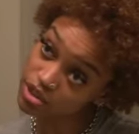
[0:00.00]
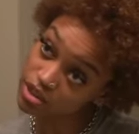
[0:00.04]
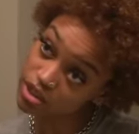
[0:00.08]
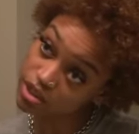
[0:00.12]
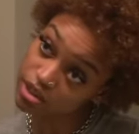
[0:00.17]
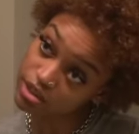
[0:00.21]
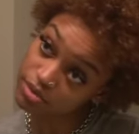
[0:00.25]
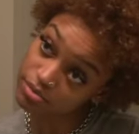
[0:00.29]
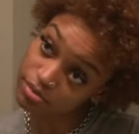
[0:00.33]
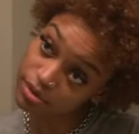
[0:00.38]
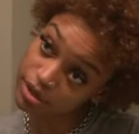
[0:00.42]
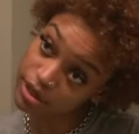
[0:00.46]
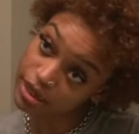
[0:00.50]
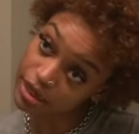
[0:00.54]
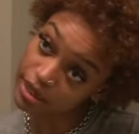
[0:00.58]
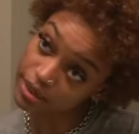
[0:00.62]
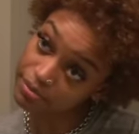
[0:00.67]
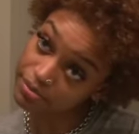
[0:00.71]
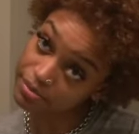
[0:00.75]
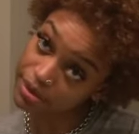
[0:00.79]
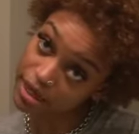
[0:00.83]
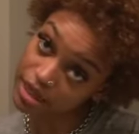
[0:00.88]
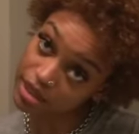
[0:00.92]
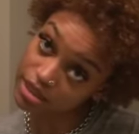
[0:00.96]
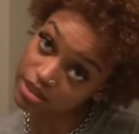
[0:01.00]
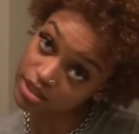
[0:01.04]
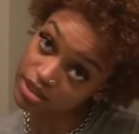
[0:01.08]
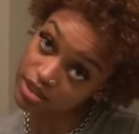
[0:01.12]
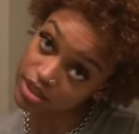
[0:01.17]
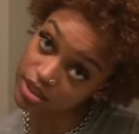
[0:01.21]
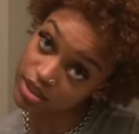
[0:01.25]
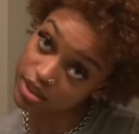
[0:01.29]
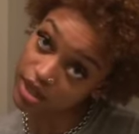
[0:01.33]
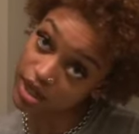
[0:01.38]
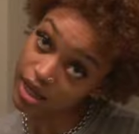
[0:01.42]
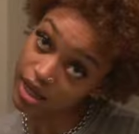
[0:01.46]
just being
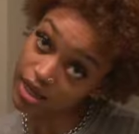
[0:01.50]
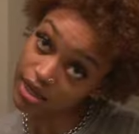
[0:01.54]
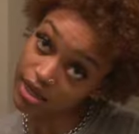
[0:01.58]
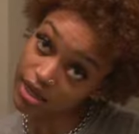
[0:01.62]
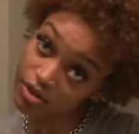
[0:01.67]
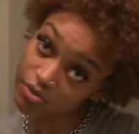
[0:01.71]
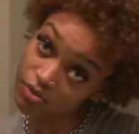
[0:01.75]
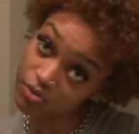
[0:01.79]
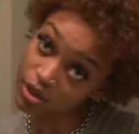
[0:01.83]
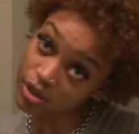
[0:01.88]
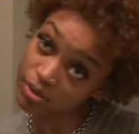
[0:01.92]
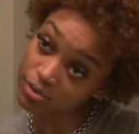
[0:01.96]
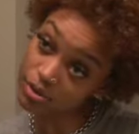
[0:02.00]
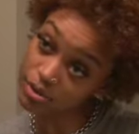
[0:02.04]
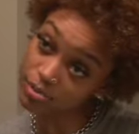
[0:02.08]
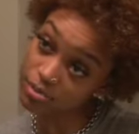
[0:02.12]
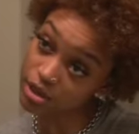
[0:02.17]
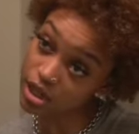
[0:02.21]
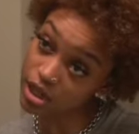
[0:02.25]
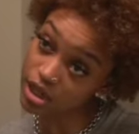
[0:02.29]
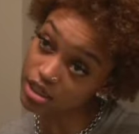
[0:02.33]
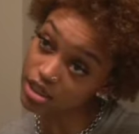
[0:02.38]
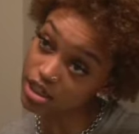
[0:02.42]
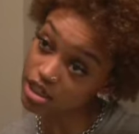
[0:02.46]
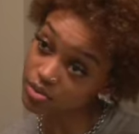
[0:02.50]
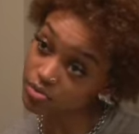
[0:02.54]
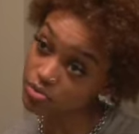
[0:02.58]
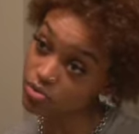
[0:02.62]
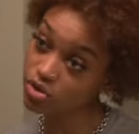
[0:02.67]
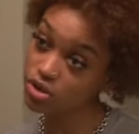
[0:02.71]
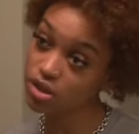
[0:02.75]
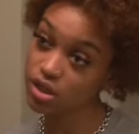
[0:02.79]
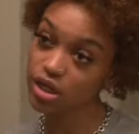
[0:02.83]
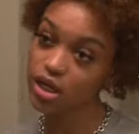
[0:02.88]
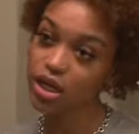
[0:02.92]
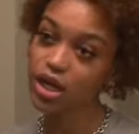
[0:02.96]
impatient and didn't want to be blonde
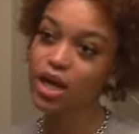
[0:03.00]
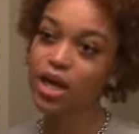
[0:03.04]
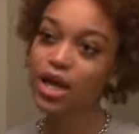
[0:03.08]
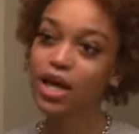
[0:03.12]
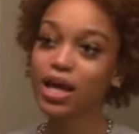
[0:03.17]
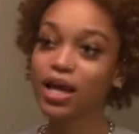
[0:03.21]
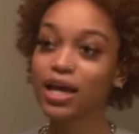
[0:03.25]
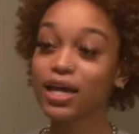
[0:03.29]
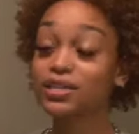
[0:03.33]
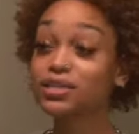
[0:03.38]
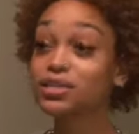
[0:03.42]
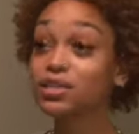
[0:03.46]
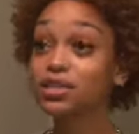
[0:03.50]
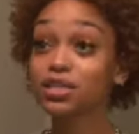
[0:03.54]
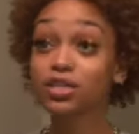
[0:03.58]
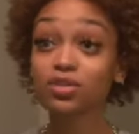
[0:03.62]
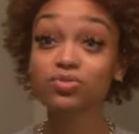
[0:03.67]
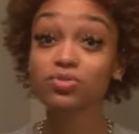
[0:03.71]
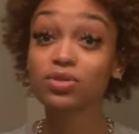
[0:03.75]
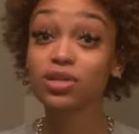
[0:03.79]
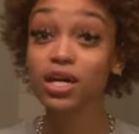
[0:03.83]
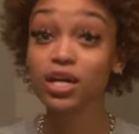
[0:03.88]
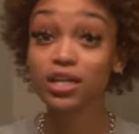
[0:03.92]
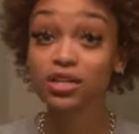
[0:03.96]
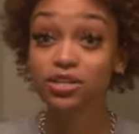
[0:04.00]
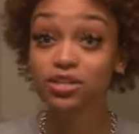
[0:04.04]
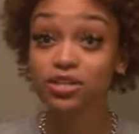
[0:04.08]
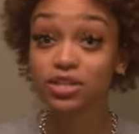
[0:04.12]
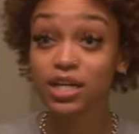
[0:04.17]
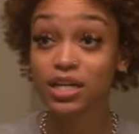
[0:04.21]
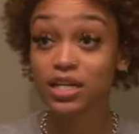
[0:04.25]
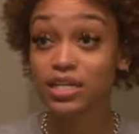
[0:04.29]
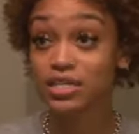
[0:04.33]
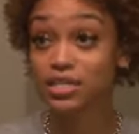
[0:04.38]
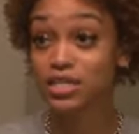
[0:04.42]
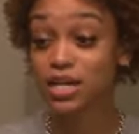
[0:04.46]
anymore. It's a cute color,
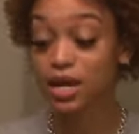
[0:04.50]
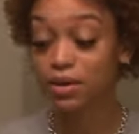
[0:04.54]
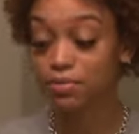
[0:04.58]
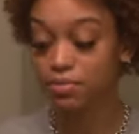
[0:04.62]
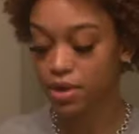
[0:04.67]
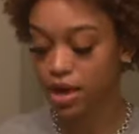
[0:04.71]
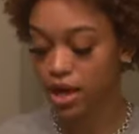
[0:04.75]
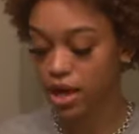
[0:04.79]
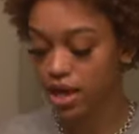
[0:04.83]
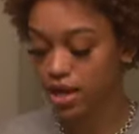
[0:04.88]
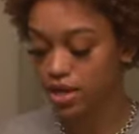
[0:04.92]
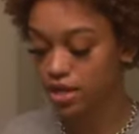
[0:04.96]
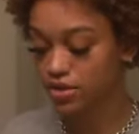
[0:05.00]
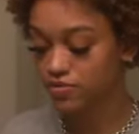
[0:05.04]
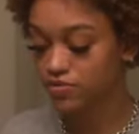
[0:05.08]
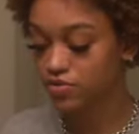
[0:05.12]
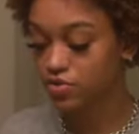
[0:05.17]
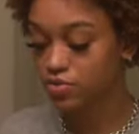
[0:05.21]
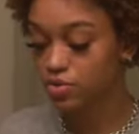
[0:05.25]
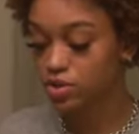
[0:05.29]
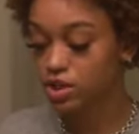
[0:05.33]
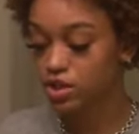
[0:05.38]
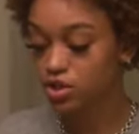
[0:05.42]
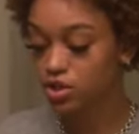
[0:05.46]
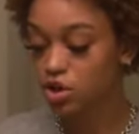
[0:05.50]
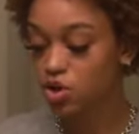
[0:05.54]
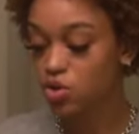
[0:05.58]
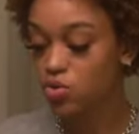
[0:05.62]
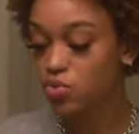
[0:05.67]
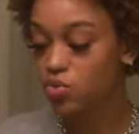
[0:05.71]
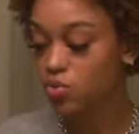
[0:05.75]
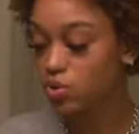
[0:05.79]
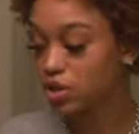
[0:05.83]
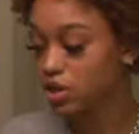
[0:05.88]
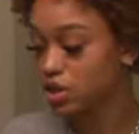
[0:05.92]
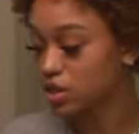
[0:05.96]
like it's not bad. If you want to know
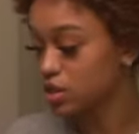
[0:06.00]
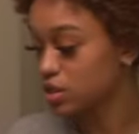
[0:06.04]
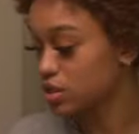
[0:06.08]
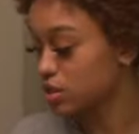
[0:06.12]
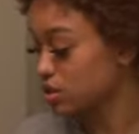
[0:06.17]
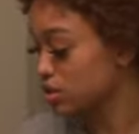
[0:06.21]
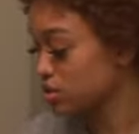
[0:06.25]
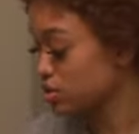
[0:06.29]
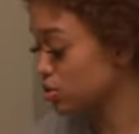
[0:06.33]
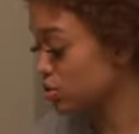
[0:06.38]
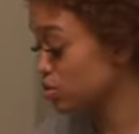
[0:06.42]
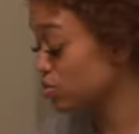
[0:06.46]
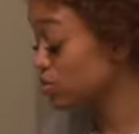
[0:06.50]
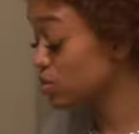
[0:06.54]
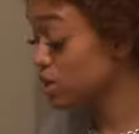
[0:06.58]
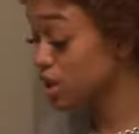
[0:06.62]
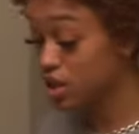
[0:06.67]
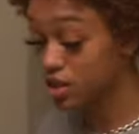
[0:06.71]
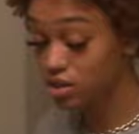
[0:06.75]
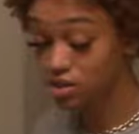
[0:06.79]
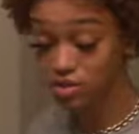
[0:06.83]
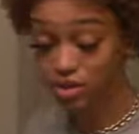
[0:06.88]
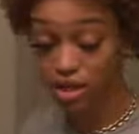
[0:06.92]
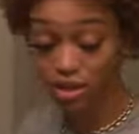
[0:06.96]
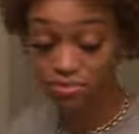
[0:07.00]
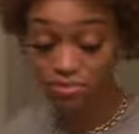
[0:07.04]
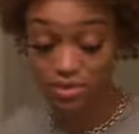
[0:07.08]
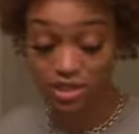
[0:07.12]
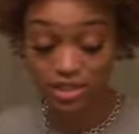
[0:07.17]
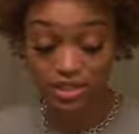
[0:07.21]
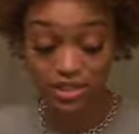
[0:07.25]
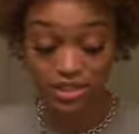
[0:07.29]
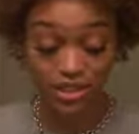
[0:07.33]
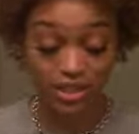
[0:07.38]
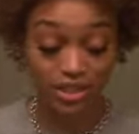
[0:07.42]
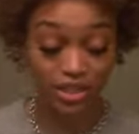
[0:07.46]
what two colors I
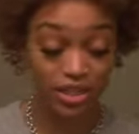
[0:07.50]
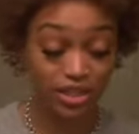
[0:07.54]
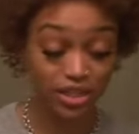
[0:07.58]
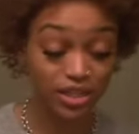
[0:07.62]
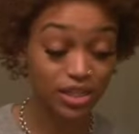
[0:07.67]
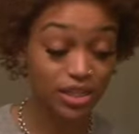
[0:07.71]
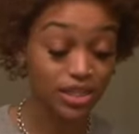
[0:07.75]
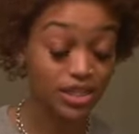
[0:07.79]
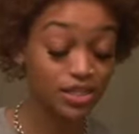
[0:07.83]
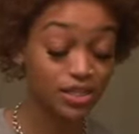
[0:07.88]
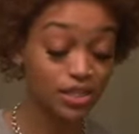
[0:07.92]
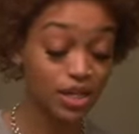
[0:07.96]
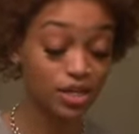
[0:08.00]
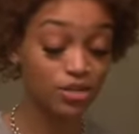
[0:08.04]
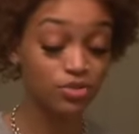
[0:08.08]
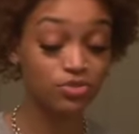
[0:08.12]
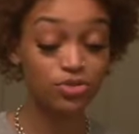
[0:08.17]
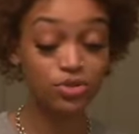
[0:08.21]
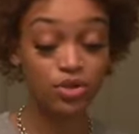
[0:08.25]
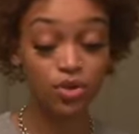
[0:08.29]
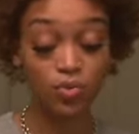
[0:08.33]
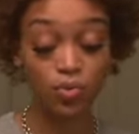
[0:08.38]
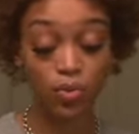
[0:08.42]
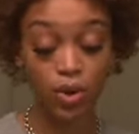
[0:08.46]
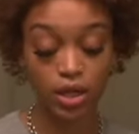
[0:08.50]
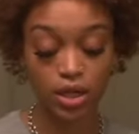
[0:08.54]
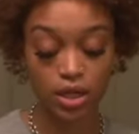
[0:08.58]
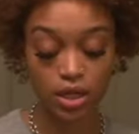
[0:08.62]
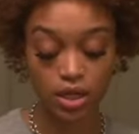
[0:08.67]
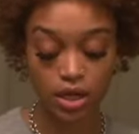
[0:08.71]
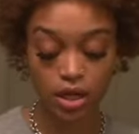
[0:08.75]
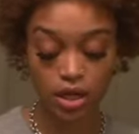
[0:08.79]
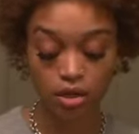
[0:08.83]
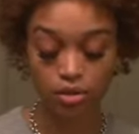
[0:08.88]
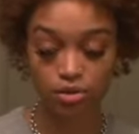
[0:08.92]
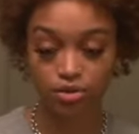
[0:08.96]
mixed to get this, I used the
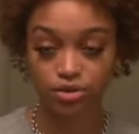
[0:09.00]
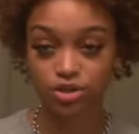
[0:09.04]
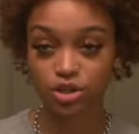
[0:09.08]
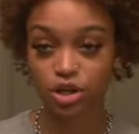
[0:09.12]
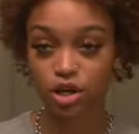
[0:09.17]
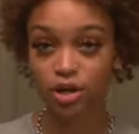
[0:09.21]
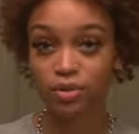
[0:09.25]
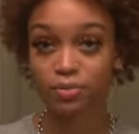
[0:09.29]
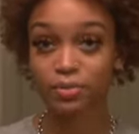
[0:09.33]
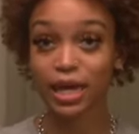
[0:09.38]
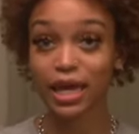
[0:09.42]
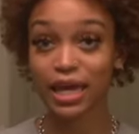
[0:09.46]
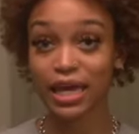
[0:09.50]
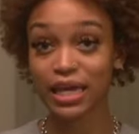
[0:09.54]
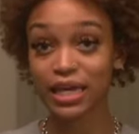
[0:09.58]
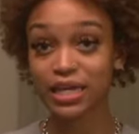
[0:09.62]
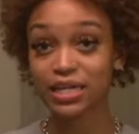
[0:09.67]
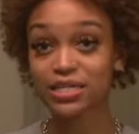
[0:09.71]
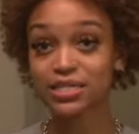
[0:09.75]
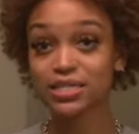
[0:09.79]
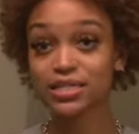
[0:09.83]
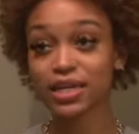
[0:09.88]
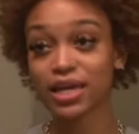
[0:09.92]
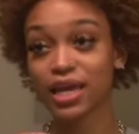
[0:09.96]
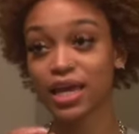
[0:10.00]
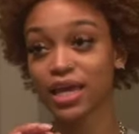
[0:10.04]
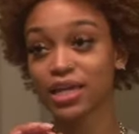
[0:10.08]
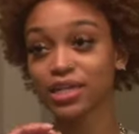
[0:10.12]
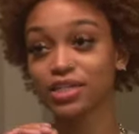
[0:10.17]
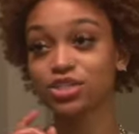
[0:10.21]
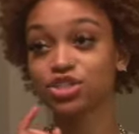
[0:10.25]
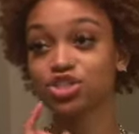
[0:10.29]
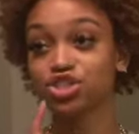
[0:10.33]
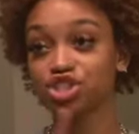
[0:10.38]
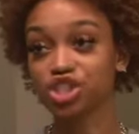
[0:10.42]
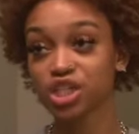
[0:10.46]
Wella Color Charm
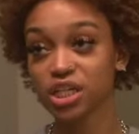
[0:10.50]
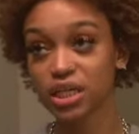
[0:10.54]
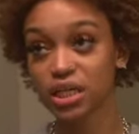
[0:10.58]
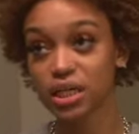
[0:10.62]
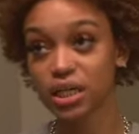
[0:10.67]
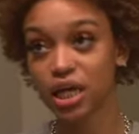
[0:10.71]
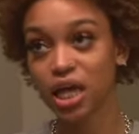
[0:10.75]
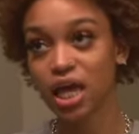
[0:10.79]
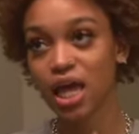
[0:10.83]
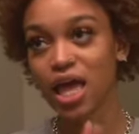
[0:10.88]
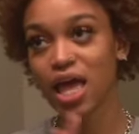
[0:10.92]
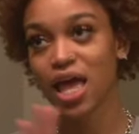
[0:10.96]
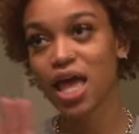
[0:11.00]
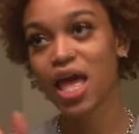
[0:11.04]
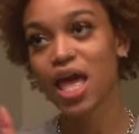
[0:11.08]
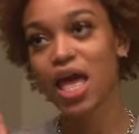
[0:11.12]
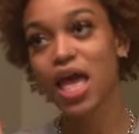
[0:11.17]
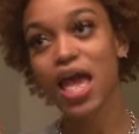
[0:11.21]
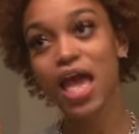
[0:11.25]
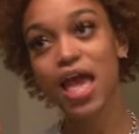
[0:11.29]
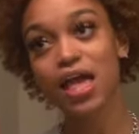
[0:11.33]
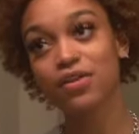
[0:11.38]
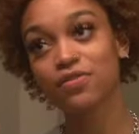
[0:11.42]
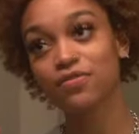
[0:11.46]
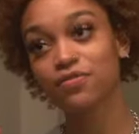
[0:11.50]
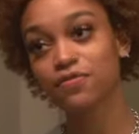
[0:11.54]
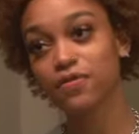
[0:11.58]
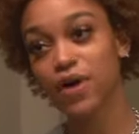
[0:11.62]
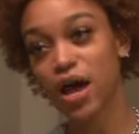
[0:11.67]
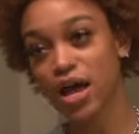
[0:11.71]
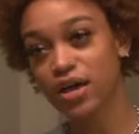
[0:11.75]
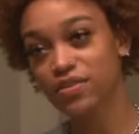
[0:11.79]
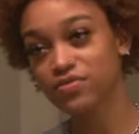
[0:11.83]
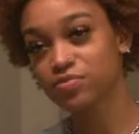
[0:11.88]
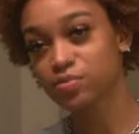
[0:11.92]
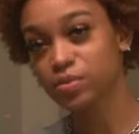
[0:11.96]
8NG and
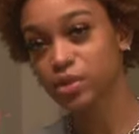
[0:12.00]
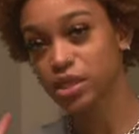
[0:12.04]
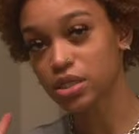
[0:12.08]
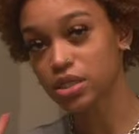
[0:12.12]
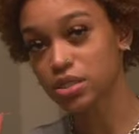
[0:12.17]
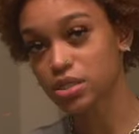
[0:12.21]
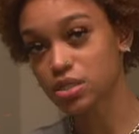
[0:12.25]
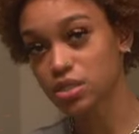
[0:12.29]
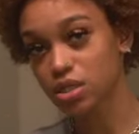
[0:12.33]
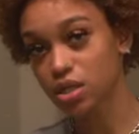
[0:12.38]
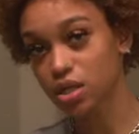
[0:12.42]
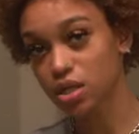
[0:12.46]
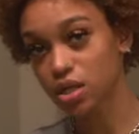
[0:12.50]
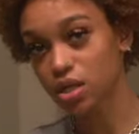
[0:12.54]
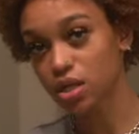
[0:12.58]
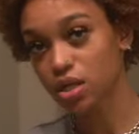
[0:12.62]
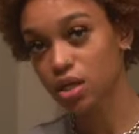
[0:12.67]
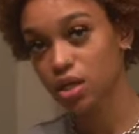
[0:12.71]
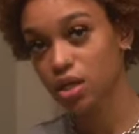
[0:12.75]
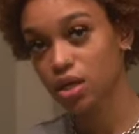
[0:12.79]
5BC.